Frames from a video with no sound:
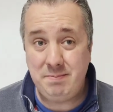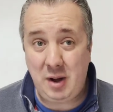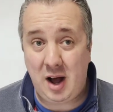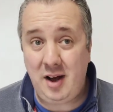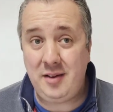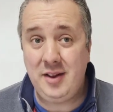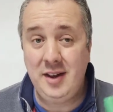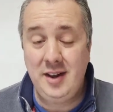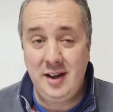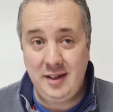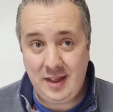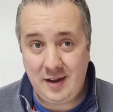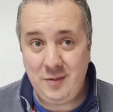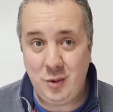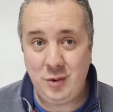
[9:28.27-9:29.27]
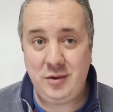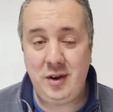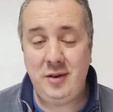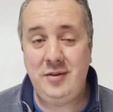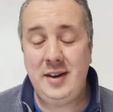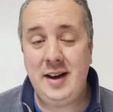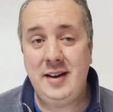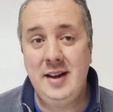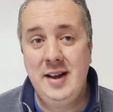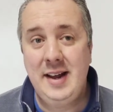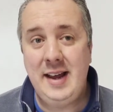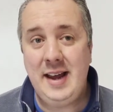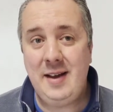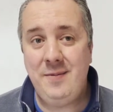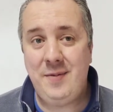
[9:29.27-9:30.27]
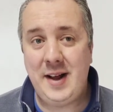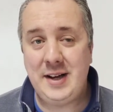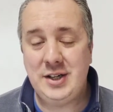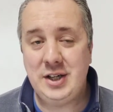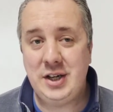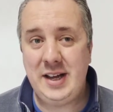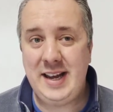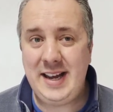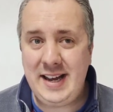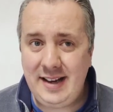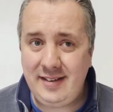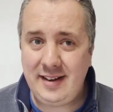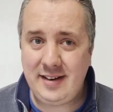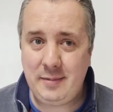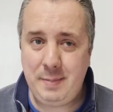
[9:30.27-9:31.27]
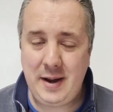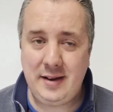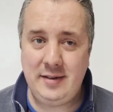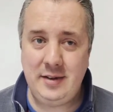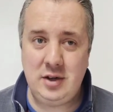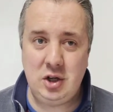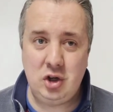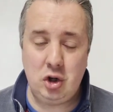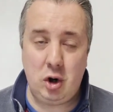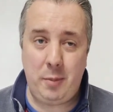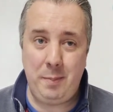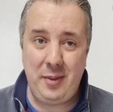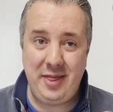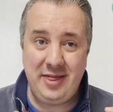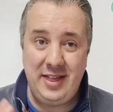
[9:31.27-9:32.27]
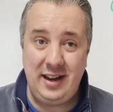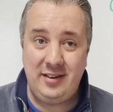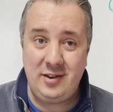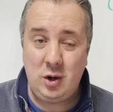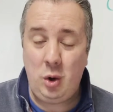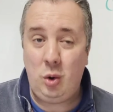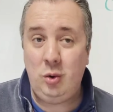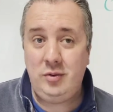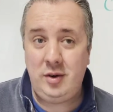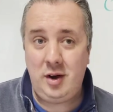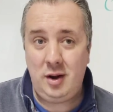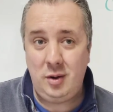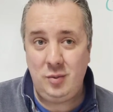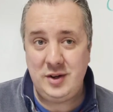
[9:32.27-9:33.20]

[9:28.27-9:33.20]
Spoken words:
but they've also said inflation is expected to drop this quarter,